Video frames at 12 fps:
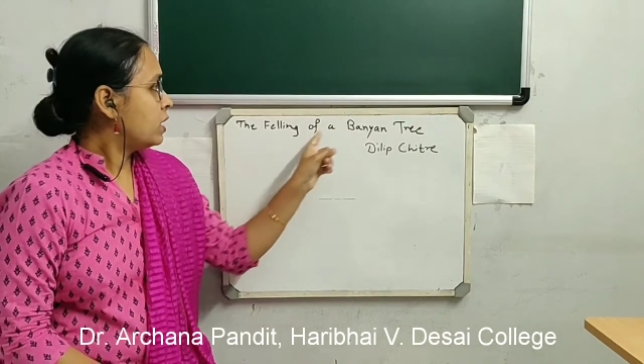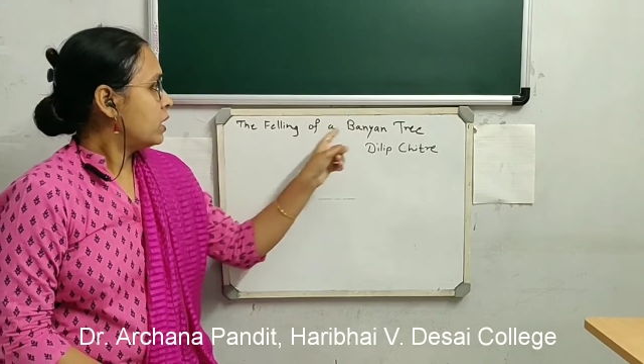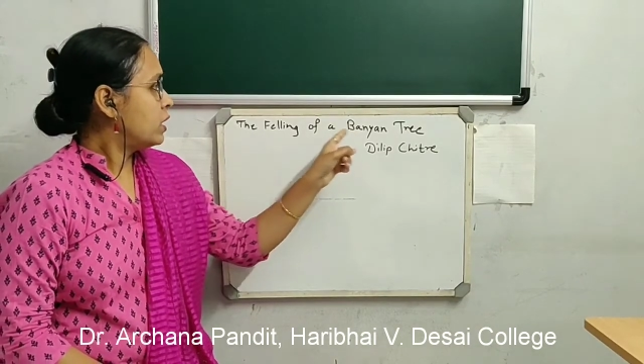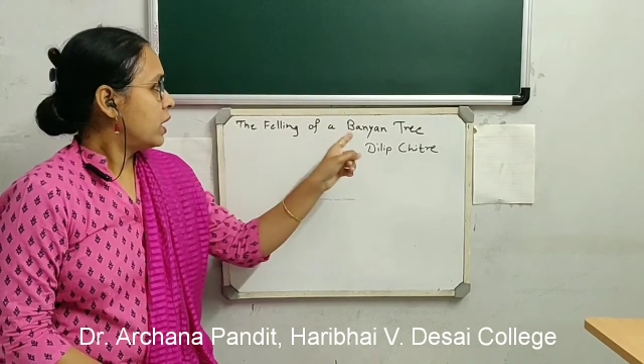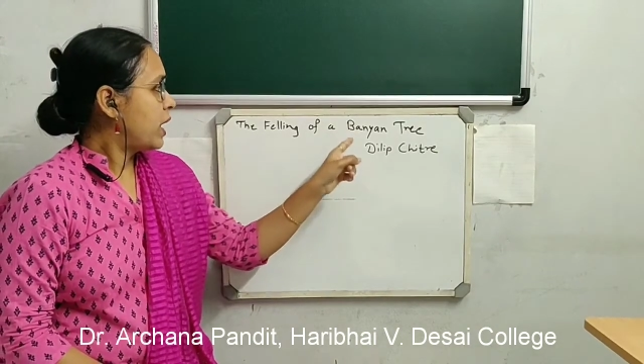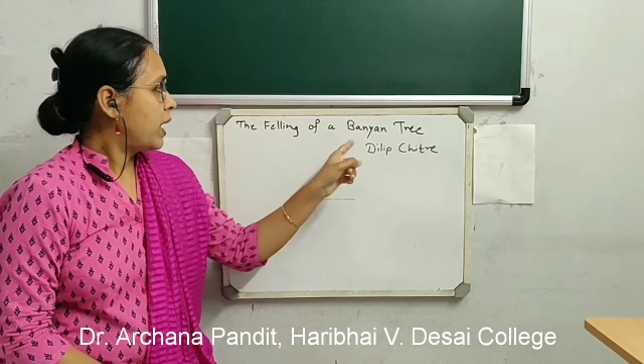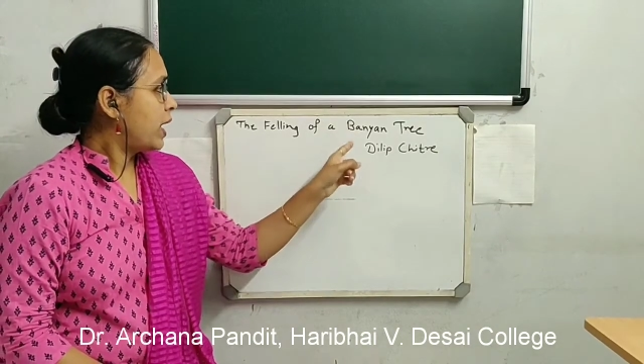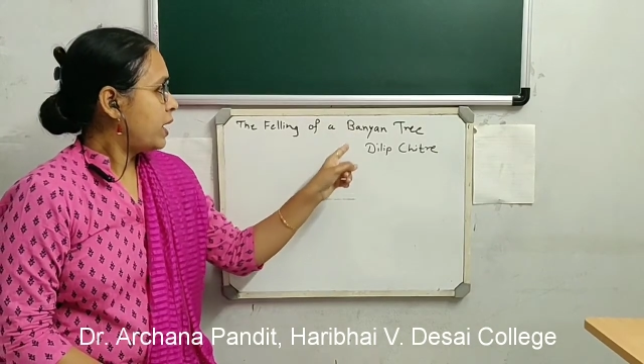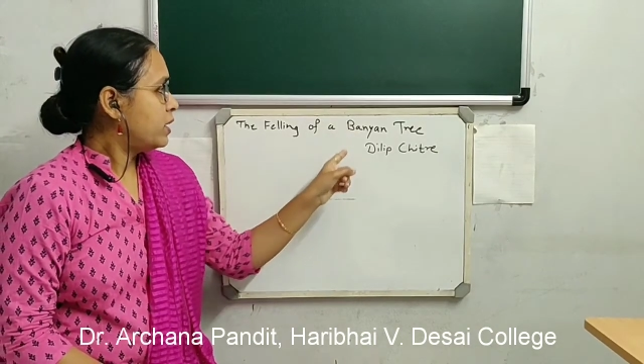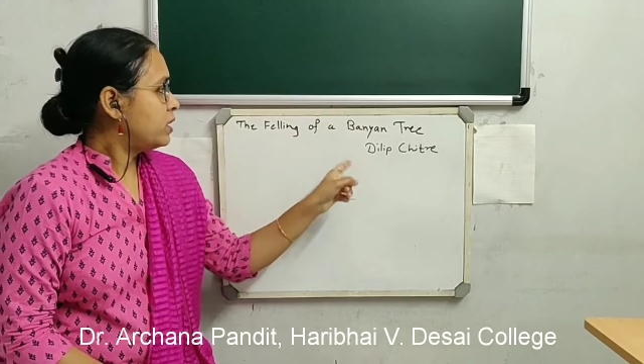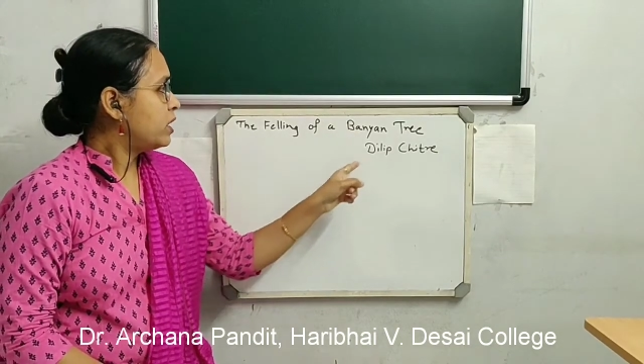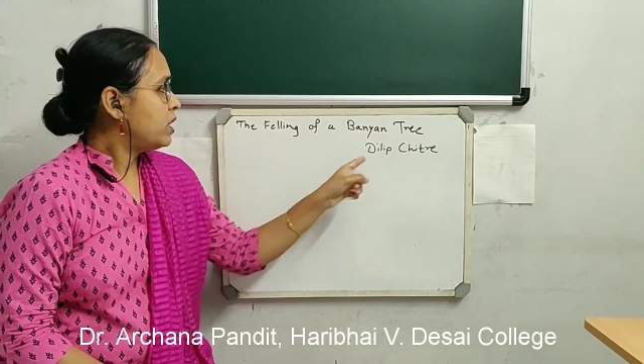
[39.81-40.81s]

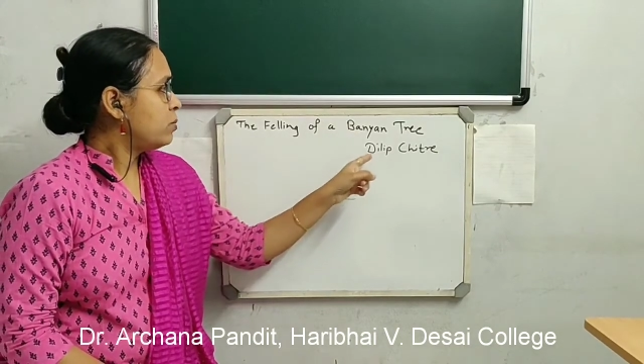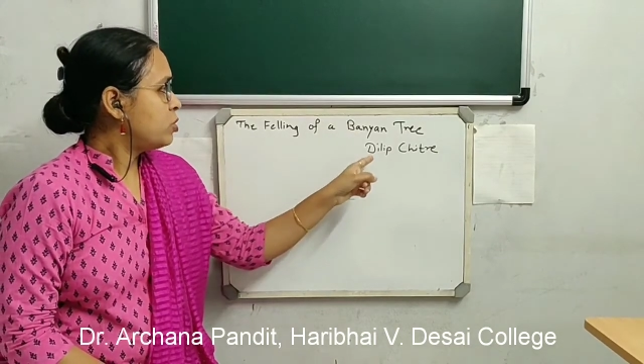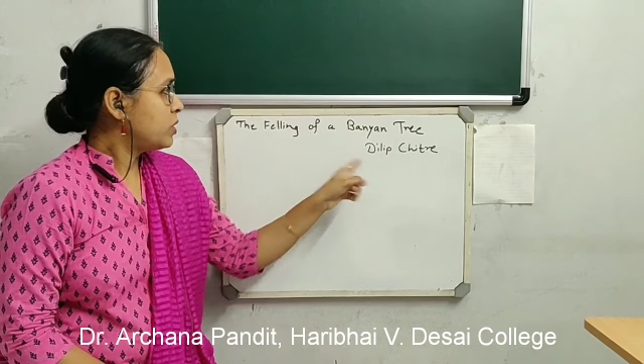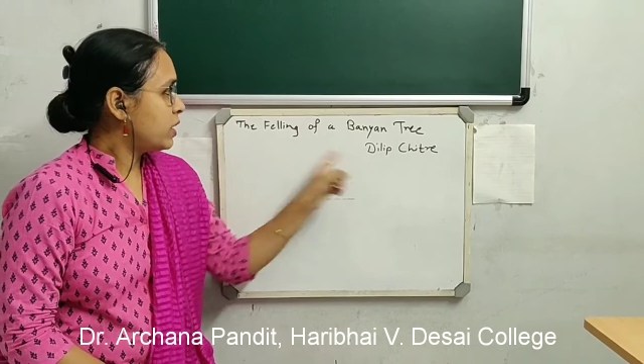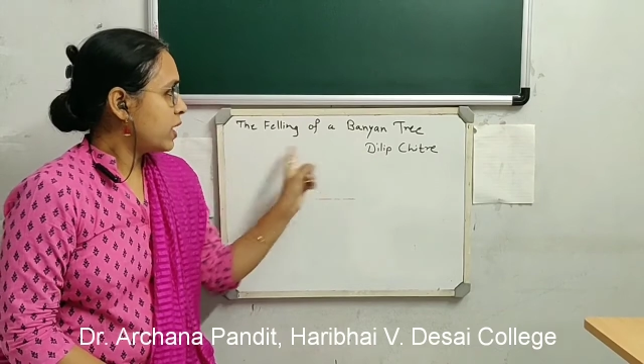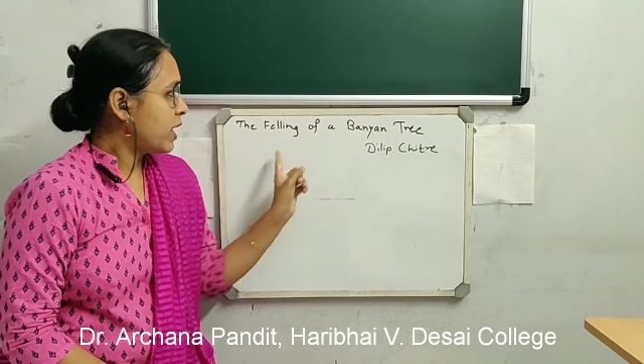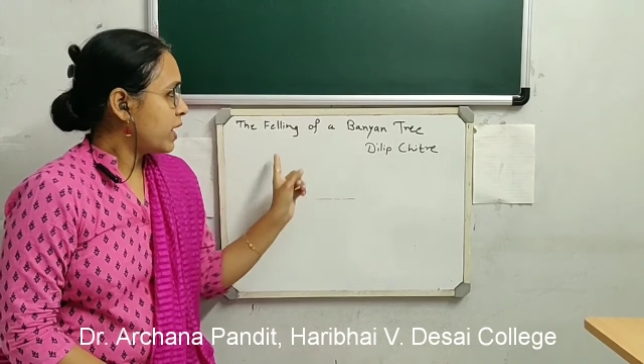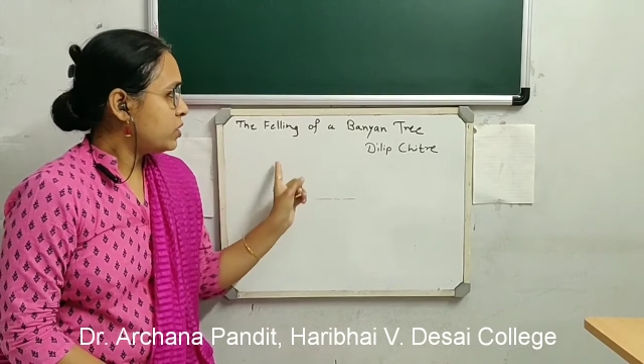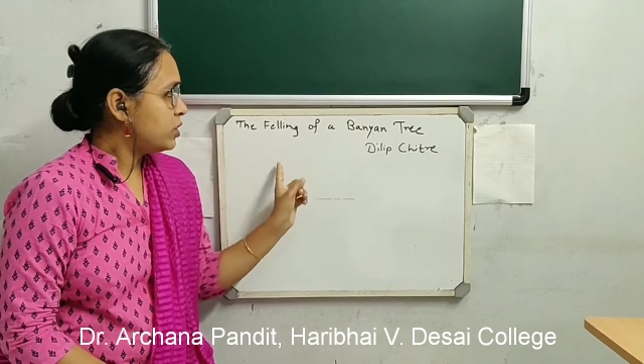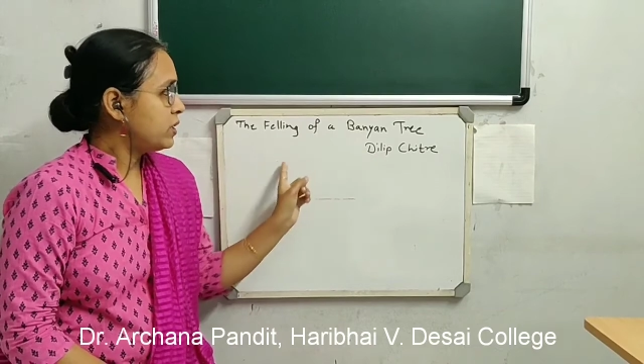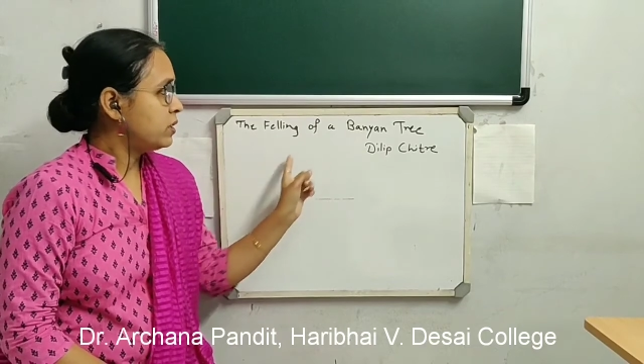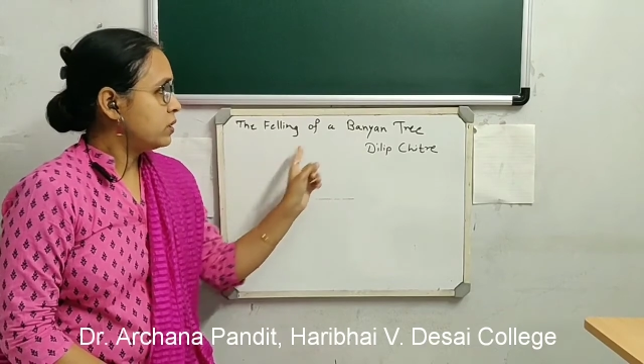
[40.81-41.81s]
and Dilip Chitre
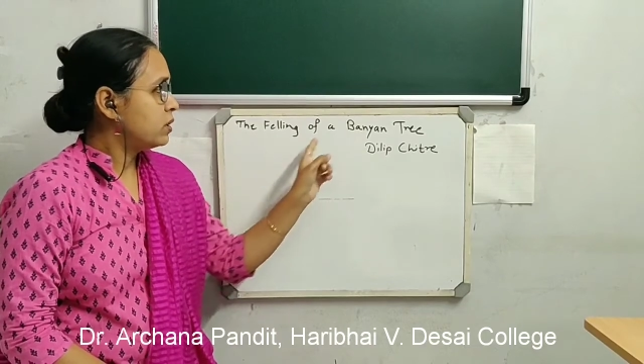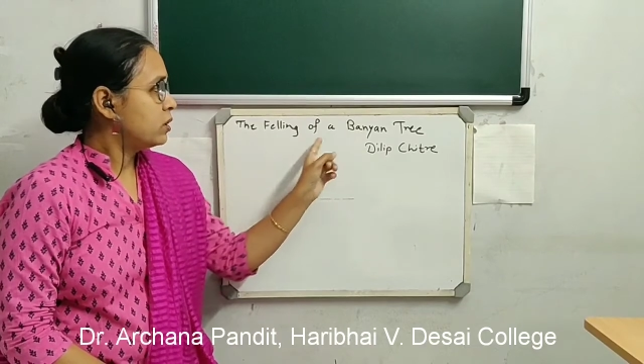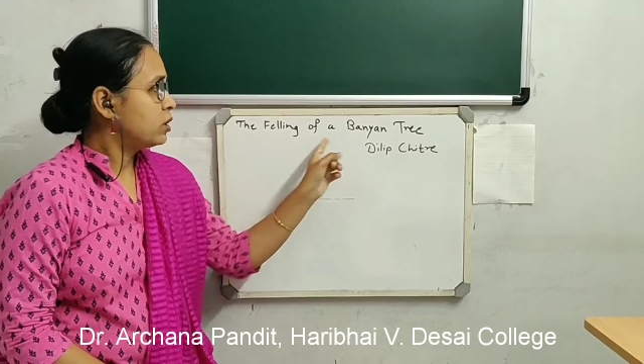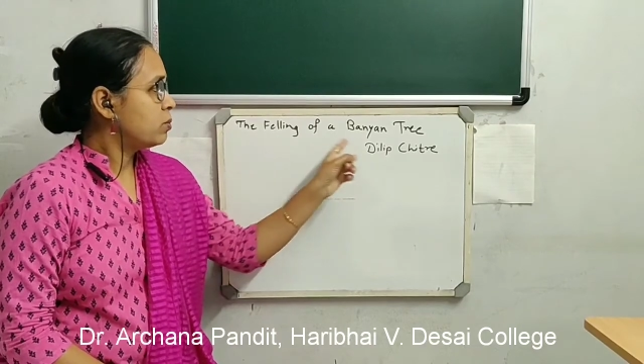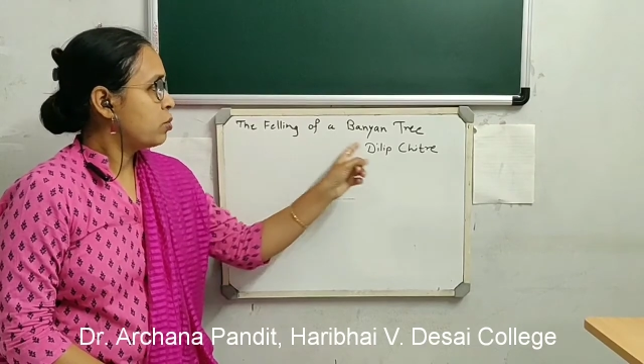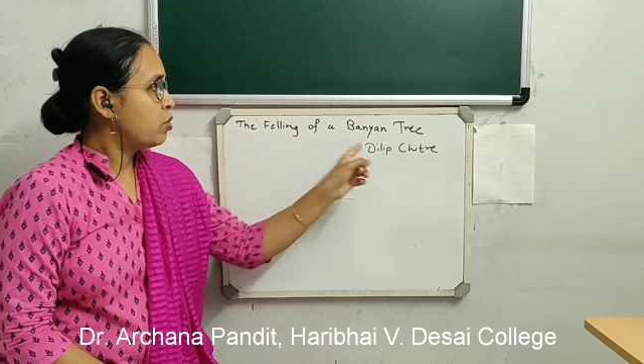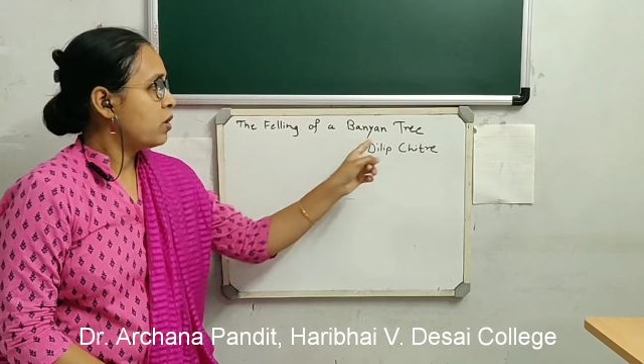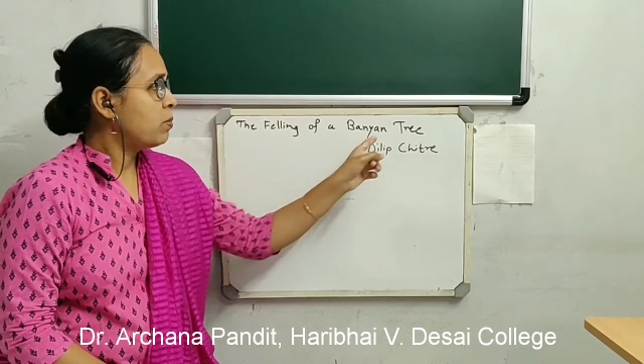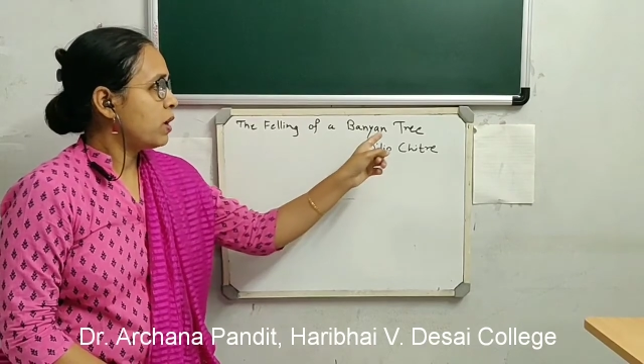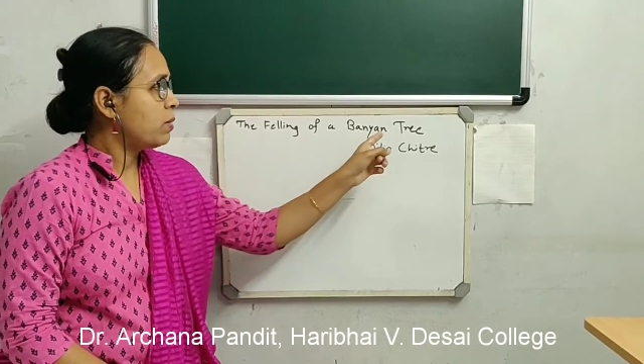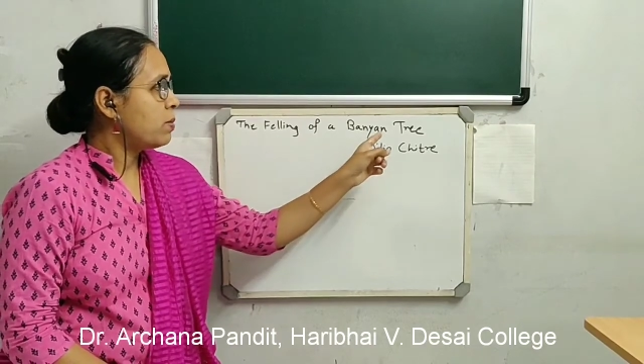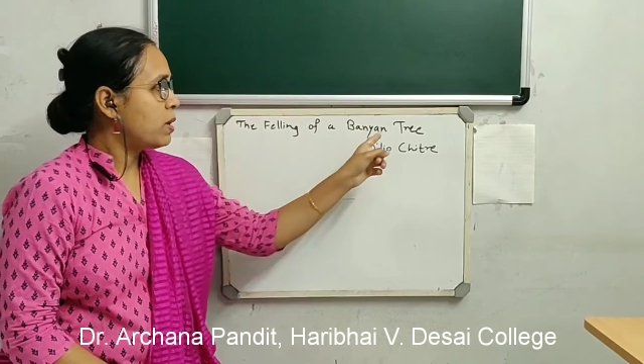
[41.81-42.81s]
has written the
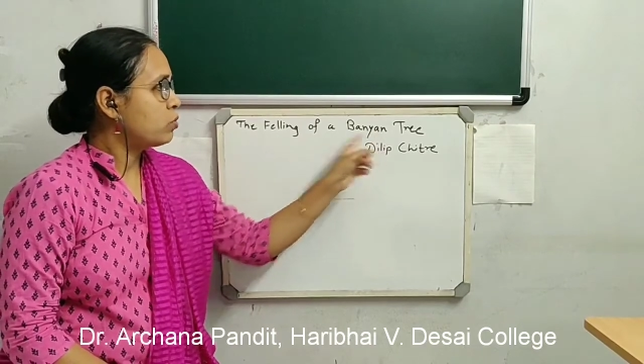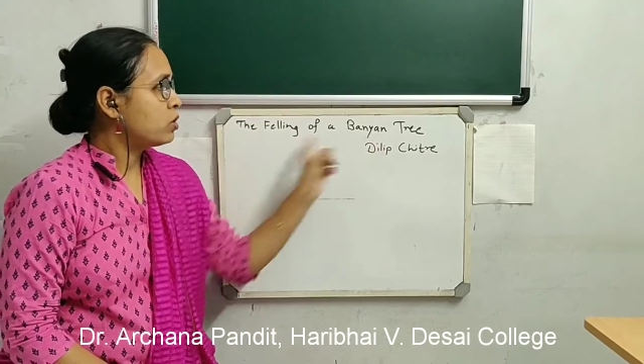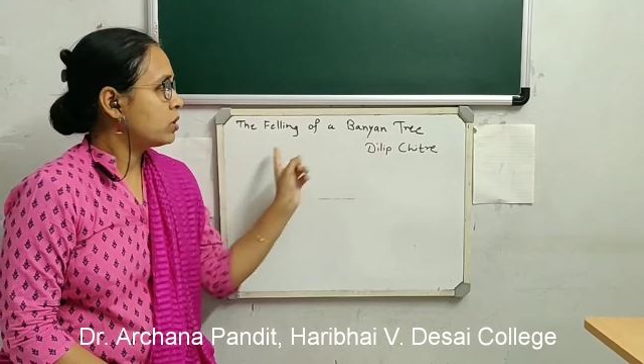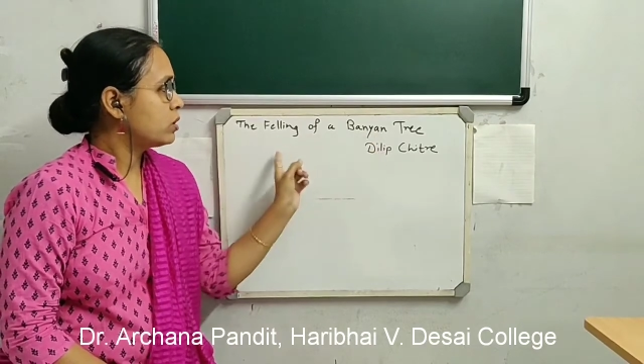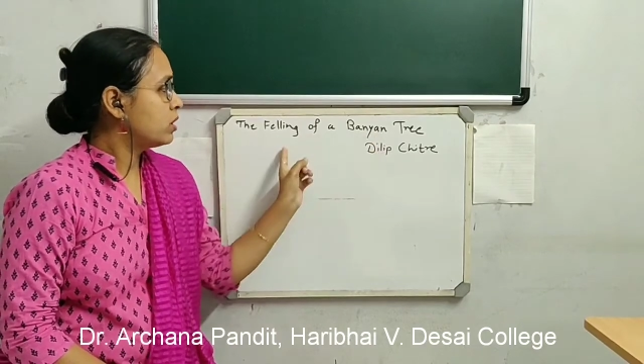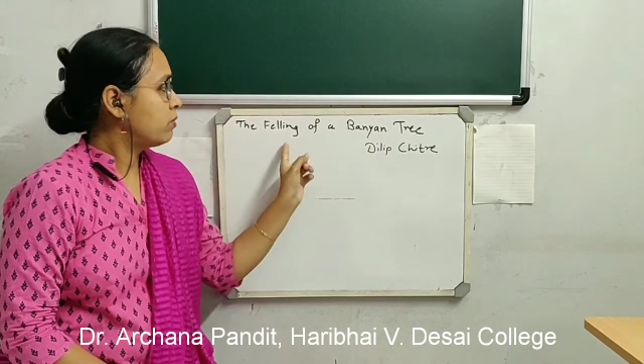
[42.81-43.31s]
poem about